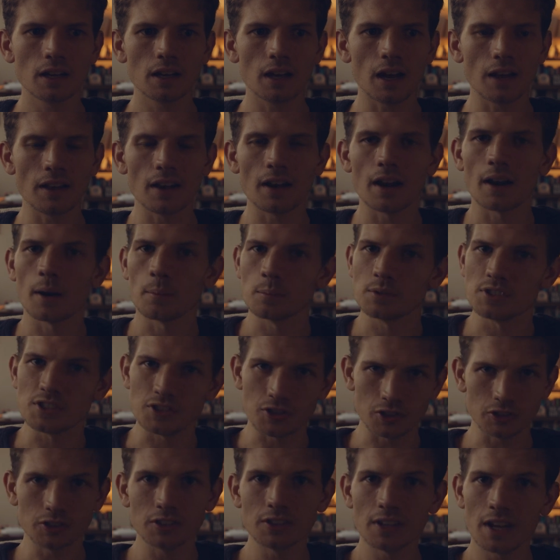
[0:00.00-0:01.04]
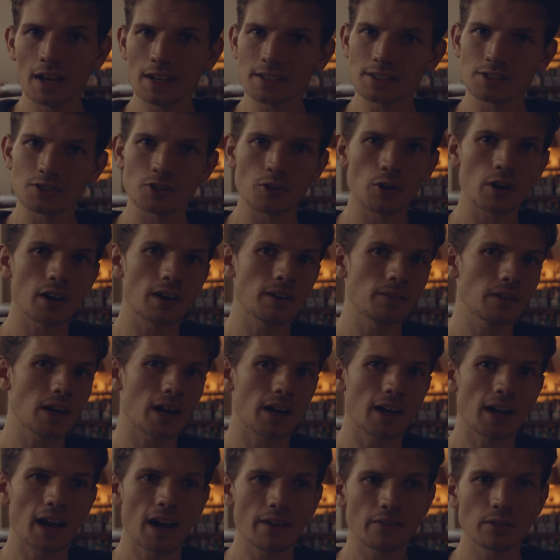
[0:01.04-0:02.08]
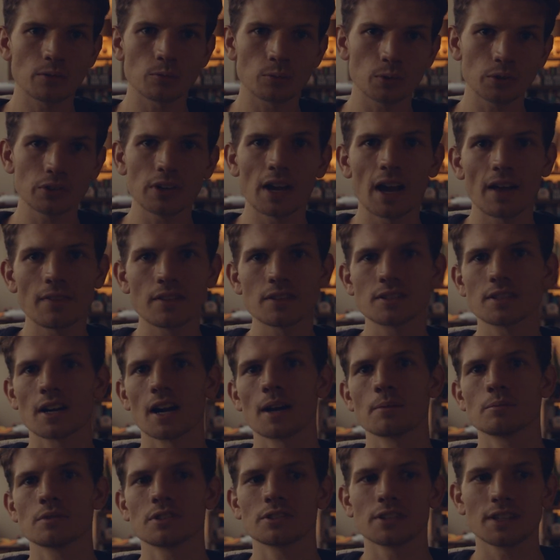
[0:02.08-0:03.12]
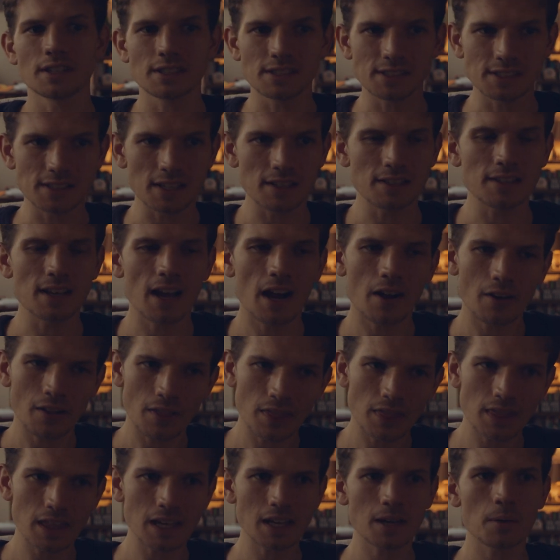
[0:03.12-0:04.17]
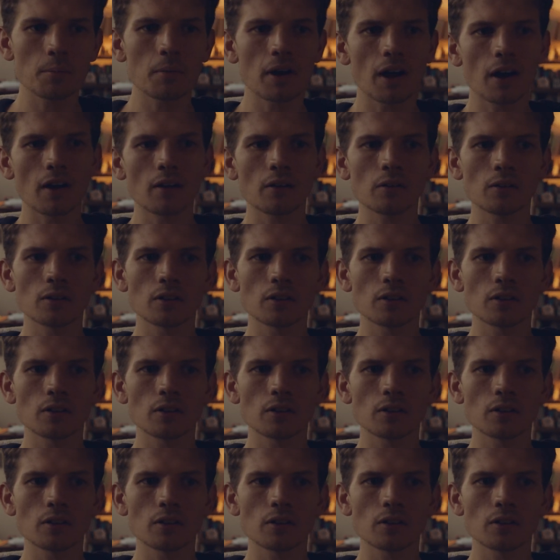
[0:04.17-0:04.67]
I'm still in that, so I haven't really had the time to like sit down and think about,